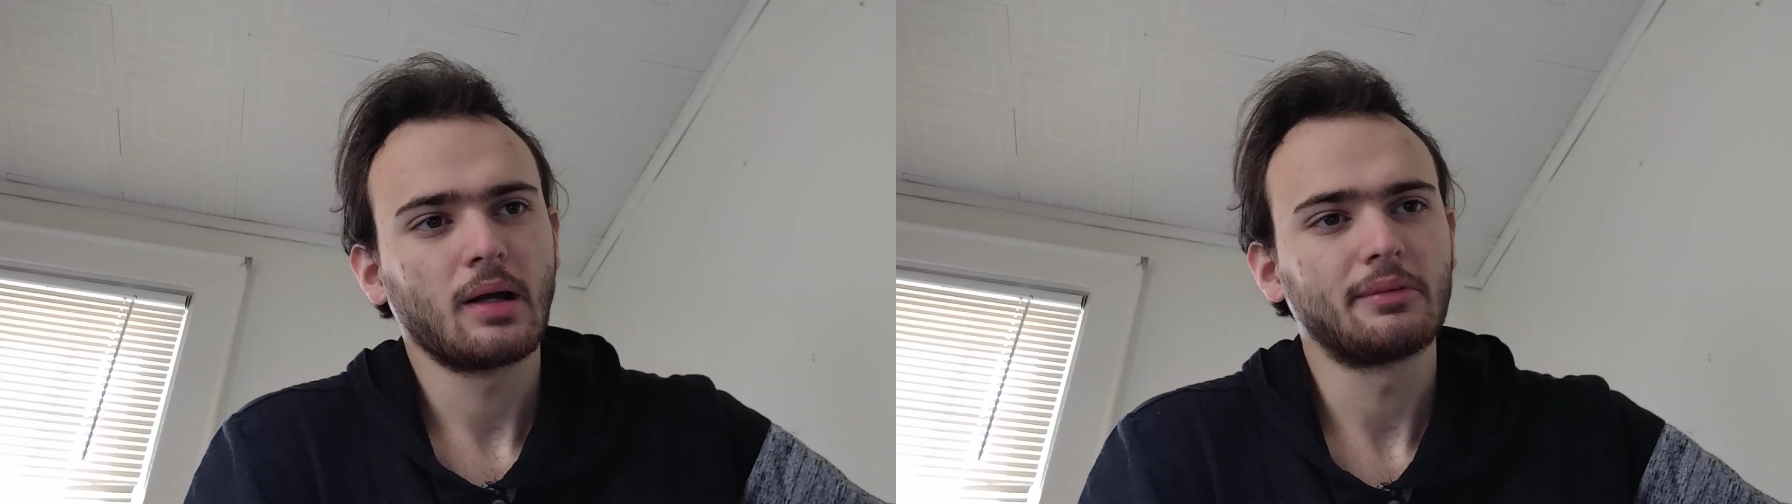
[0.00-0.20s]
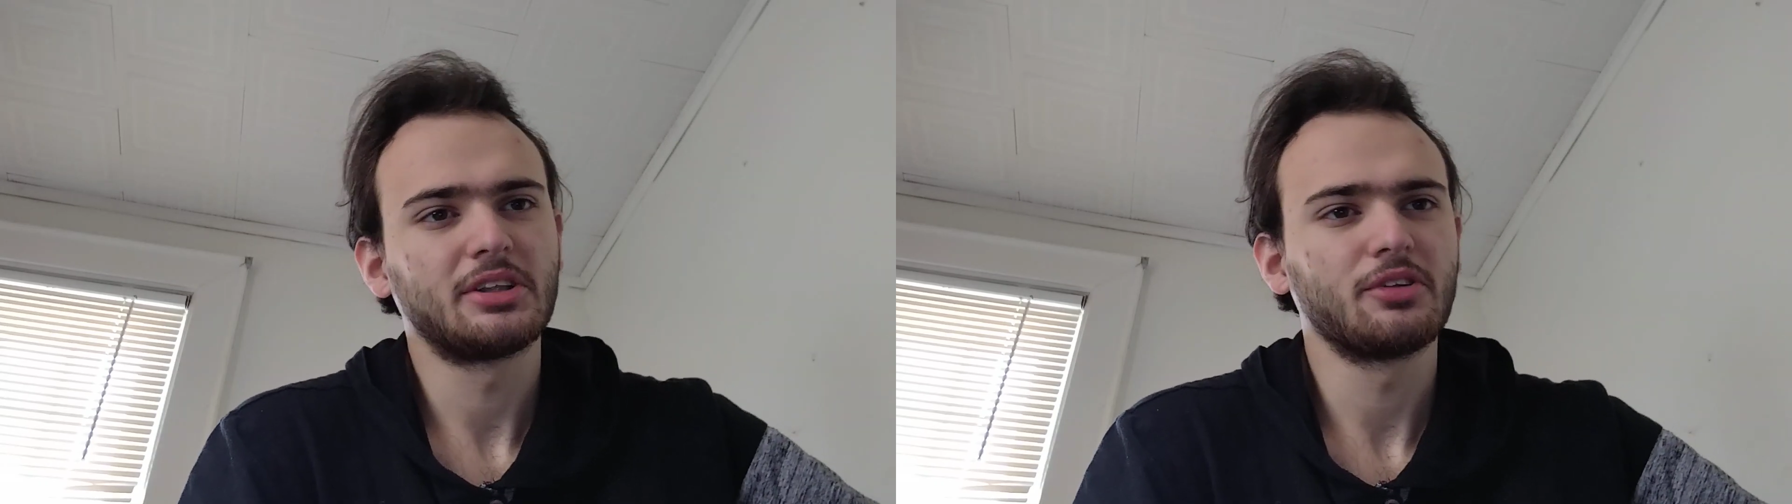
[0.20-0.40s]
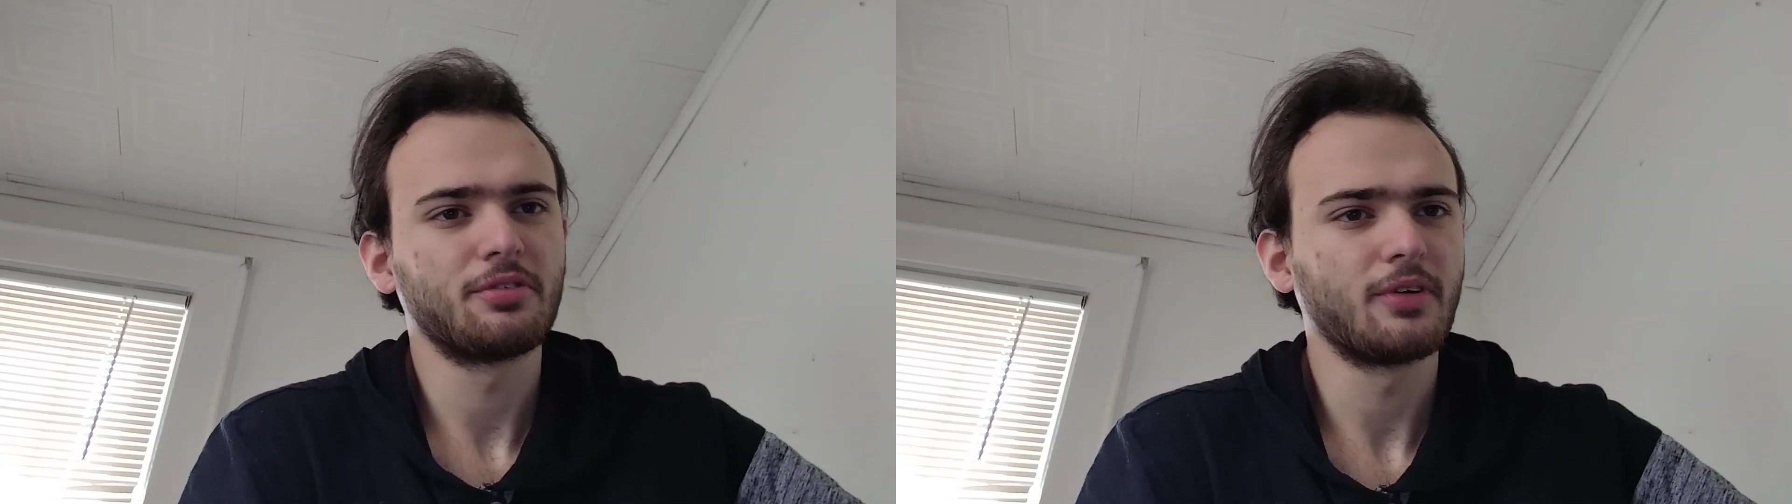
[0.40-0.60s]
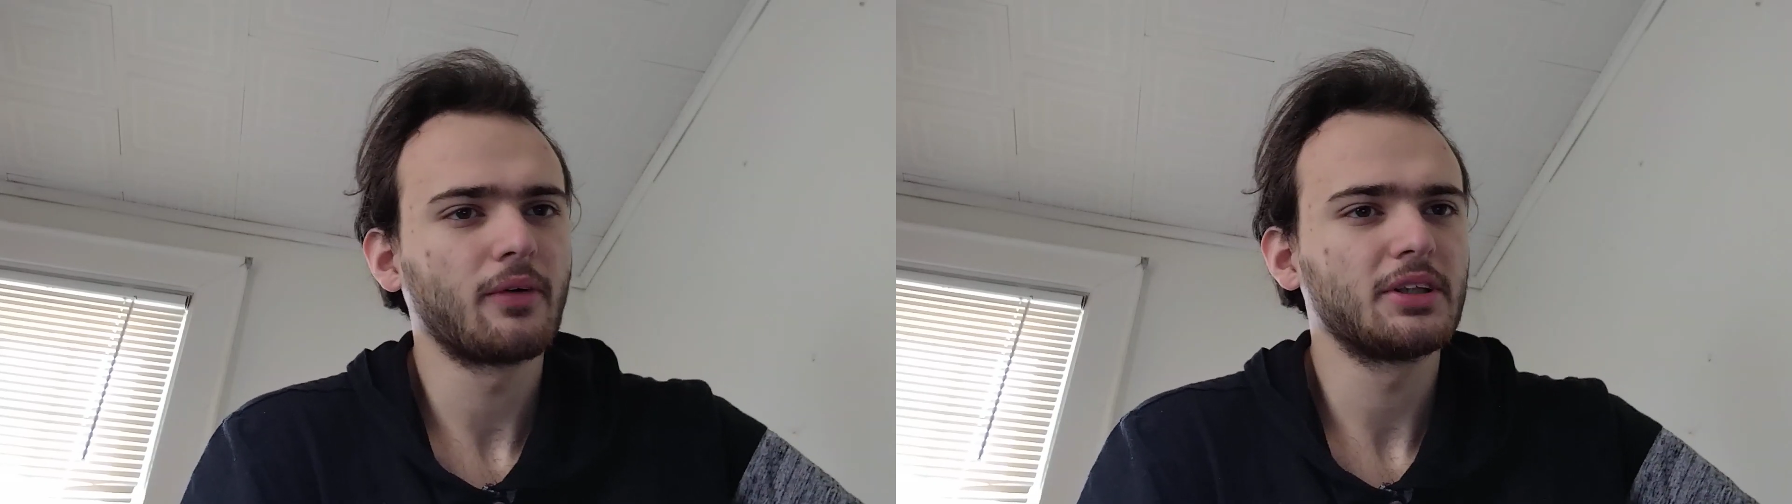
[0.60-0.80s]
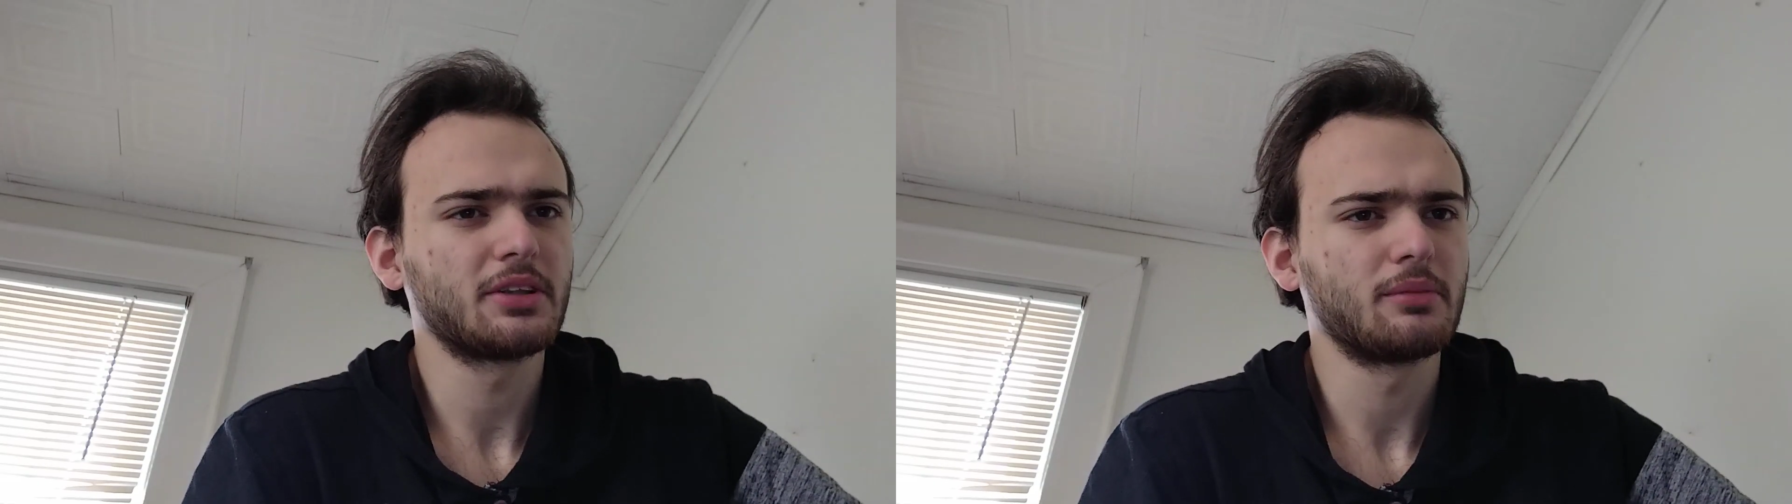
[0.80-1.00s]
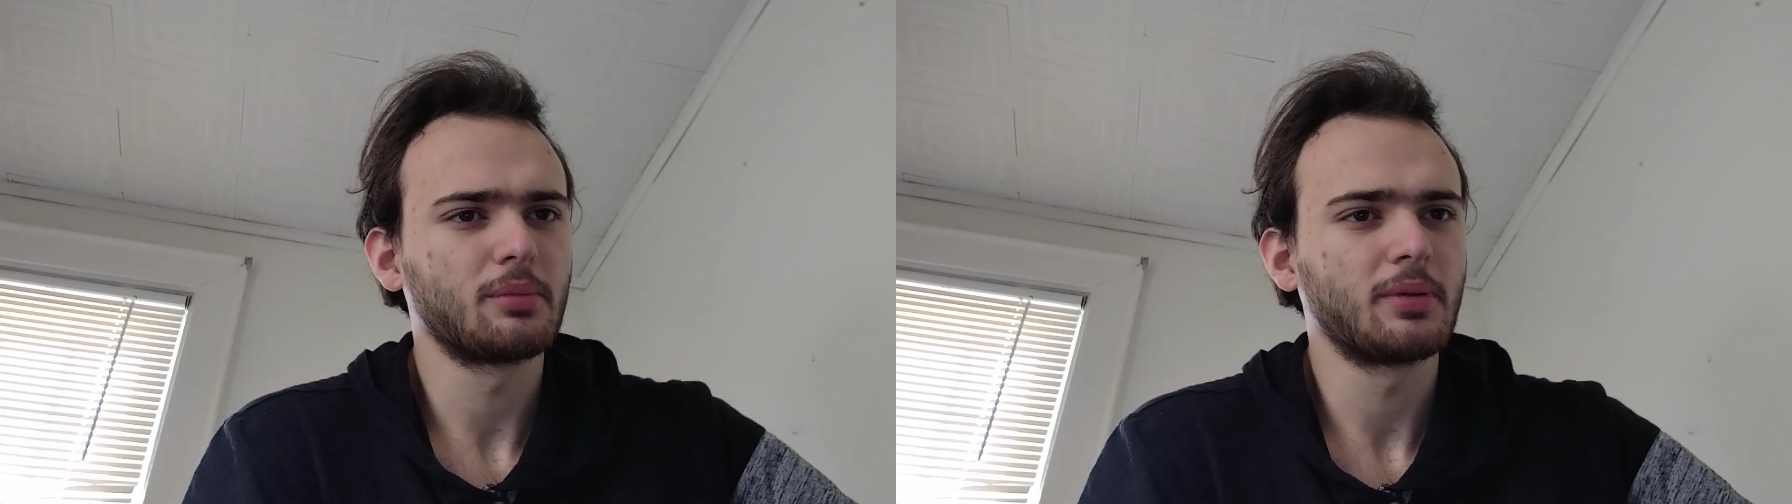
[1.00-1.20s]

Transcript: I was so focused on